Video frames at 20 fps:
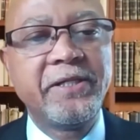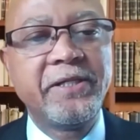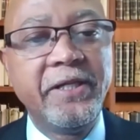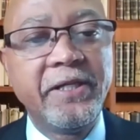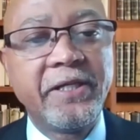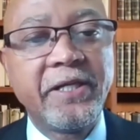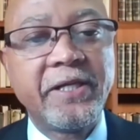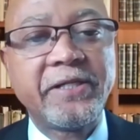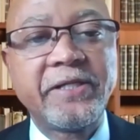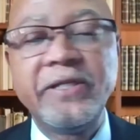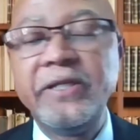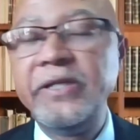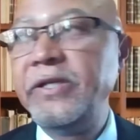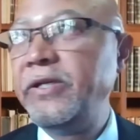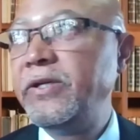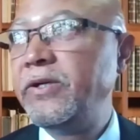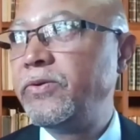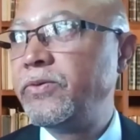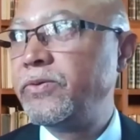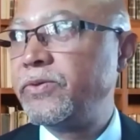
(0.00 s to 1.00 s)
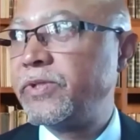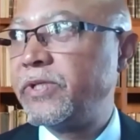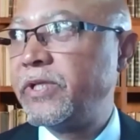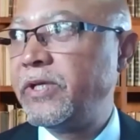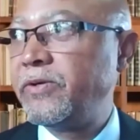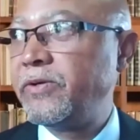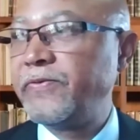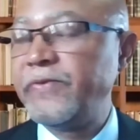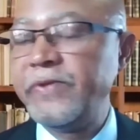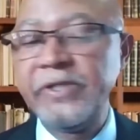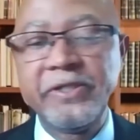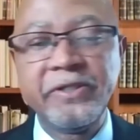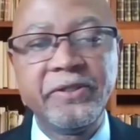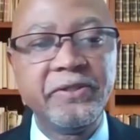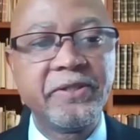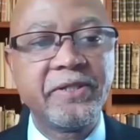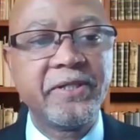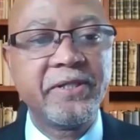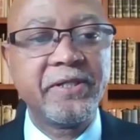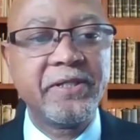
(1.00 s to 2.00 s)
SETA CEOs and
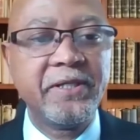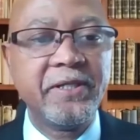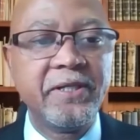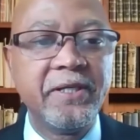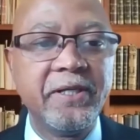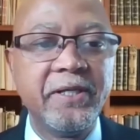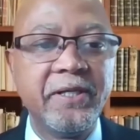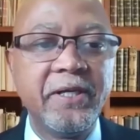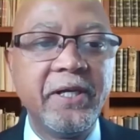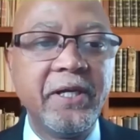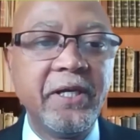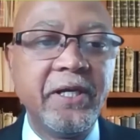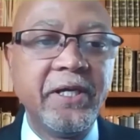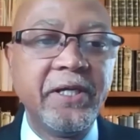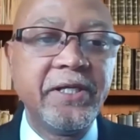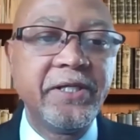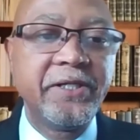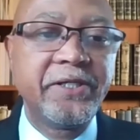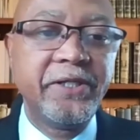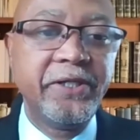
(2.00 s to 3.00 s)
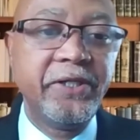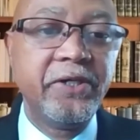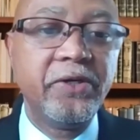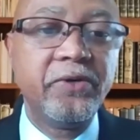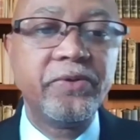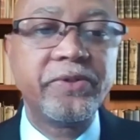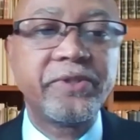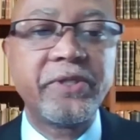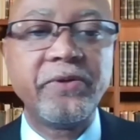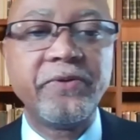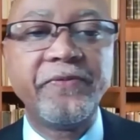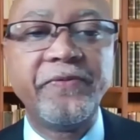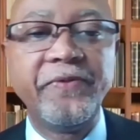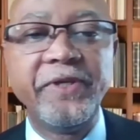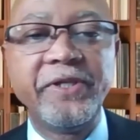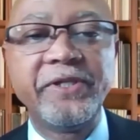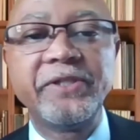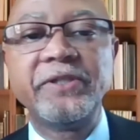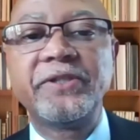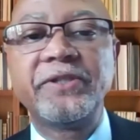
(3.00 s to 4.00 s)
officials, CEOs and
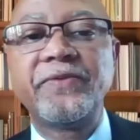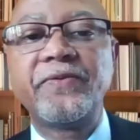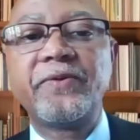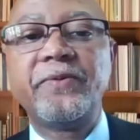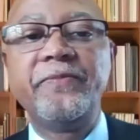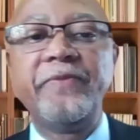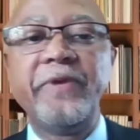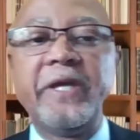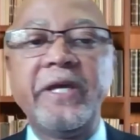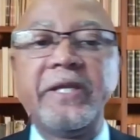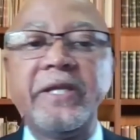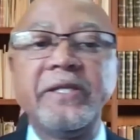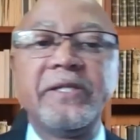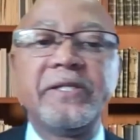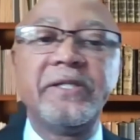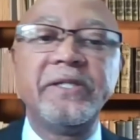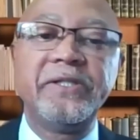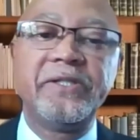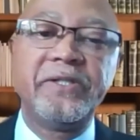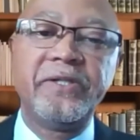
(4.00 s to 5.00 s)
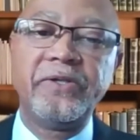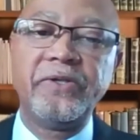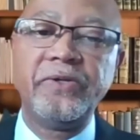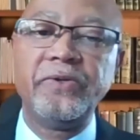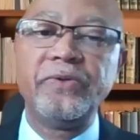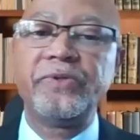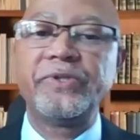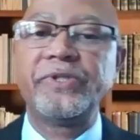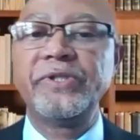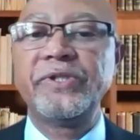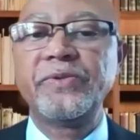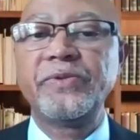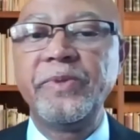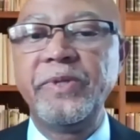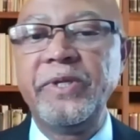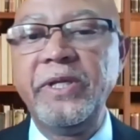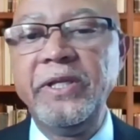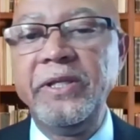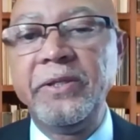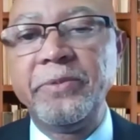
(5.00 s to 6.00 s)
officials from various institutions
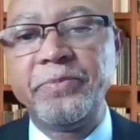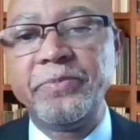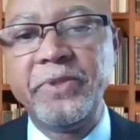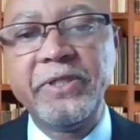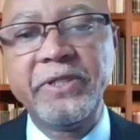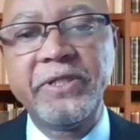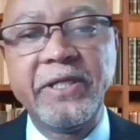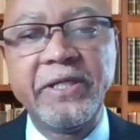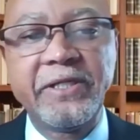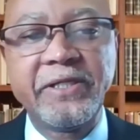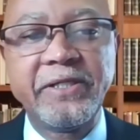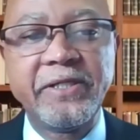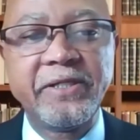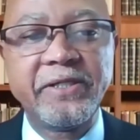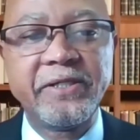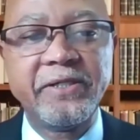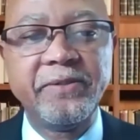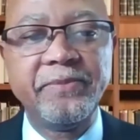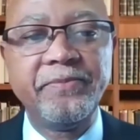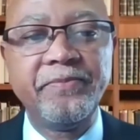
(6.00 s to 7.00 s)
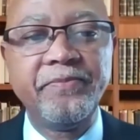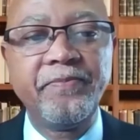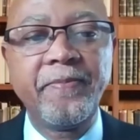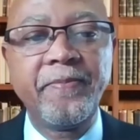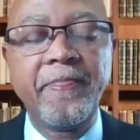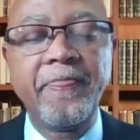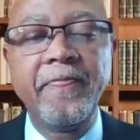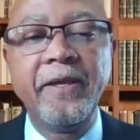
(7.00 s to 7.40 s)
within the PSET system,